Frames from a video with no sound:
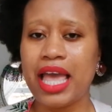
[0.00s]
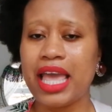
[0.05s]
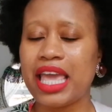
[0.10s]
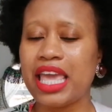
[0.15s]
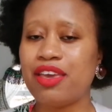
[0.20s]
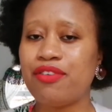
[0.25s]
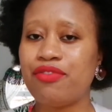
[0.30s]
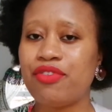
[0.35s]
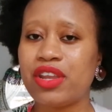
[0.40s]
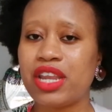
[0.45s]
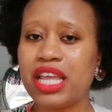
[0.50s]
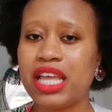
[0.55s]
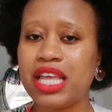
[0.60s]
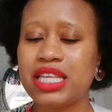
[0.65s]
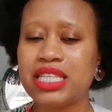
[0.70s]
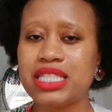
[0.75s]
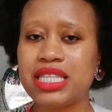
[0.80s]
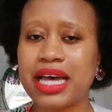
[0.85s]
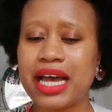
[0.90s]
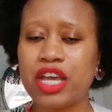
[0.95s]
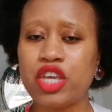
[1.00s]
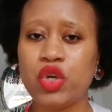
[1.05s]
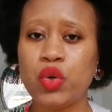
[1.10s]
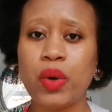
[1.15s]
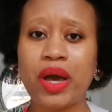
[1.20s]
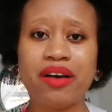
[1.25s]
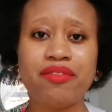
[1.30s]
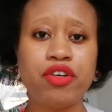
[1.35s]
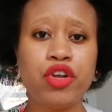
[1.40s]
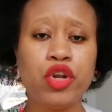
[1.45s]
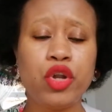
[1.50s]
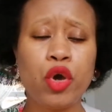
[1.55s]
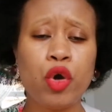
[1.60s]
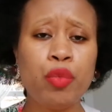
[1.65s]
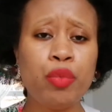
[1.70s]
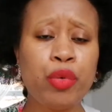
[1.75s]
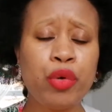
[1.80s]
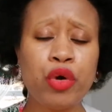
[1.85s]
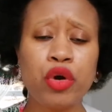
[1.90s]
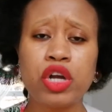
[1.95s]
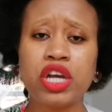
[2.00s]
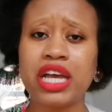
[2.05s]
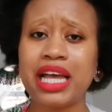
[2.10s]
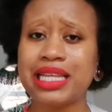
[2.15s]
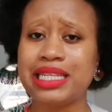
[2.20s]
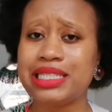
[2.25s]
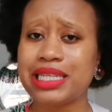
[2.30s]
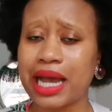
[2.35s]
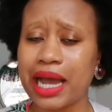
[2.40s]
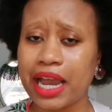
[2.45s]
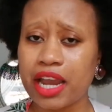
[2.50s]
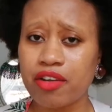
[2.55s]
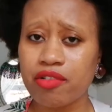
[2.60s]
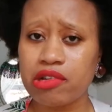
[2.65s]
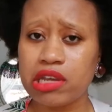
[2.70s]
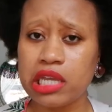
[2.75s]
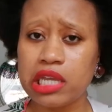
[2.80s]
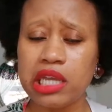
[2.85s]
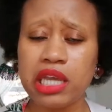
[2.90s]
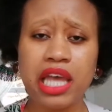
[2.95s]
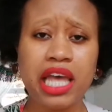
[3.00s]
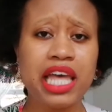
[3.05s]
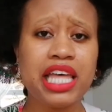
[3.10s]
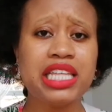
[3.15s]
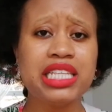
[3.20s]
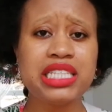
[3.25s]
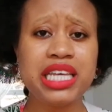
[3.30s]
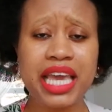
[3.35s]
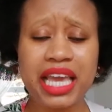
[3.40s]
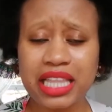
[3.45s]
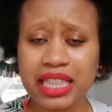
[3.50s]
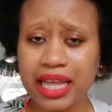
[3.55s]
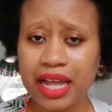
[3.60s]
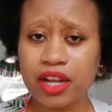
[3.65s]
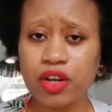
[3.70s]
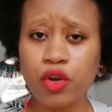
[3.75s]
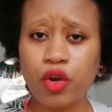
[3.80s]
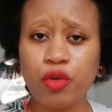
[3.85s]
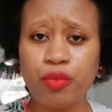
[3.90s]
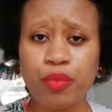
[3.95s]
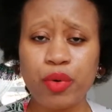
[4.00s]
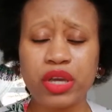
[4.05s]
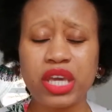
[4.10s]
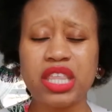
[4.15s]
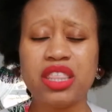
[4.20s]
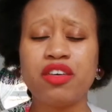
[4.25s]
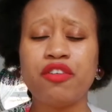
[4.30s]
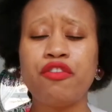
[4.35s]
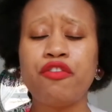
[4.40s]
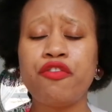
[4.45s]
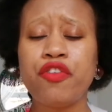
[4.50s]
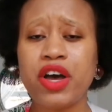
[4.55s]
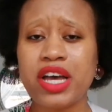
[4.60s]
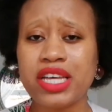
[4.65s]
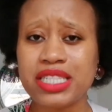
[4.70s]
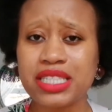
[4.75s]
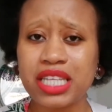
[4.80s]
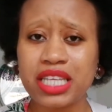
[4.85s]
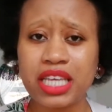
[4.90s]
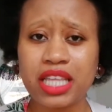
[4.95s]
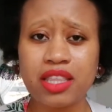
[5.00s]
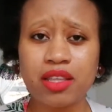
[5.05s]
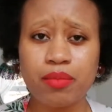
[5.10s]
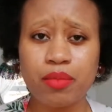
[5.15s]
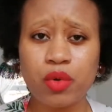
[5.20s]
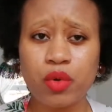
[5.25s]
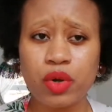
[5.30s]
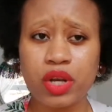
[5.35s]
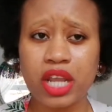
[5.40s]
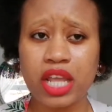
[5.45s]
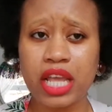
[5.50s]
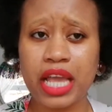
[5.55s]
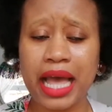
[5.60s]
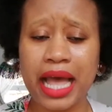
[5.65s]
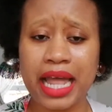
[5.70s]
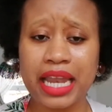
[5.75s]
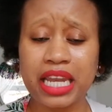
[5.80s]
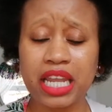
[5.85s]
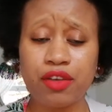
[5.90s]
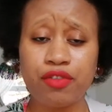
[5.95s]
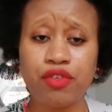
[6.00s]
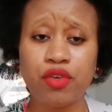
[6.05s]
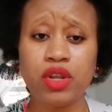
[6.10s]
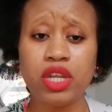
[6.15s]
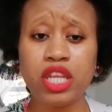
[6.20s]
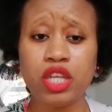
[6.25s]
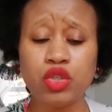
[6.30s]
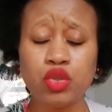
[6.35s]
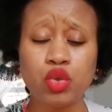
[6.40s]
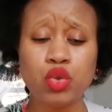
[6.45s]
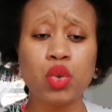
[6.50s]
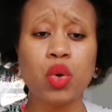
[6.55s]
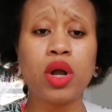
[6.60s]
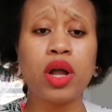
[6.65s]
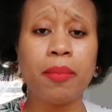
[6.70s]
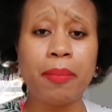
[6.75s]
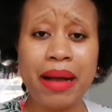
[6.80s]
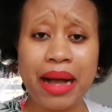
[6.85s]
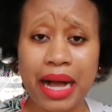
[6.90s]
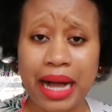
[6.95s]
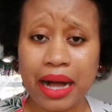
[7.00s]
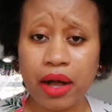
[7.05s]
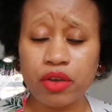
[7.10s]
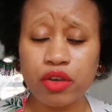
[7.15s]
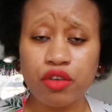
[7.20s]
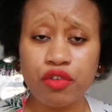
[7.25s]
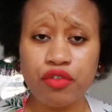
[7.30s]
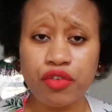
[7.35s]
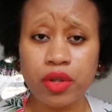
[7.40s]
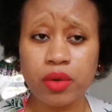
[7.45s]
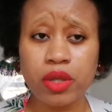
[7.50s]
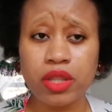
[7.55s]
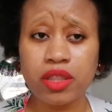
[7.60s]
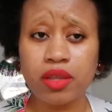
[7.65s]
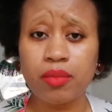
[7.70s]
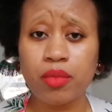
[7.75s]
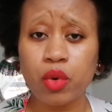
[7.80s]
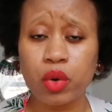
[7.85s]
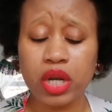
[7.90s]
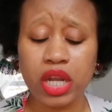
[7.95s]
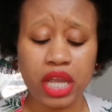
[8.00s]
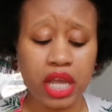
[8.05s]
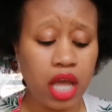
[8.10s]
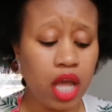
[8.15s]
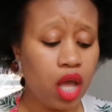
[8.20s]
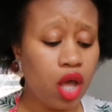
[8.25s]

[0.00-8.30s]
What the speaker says: If it is that you have a notebook, a diary, take that notebook in the first thing in the morning. And if you need to talk about how you feel in the morning,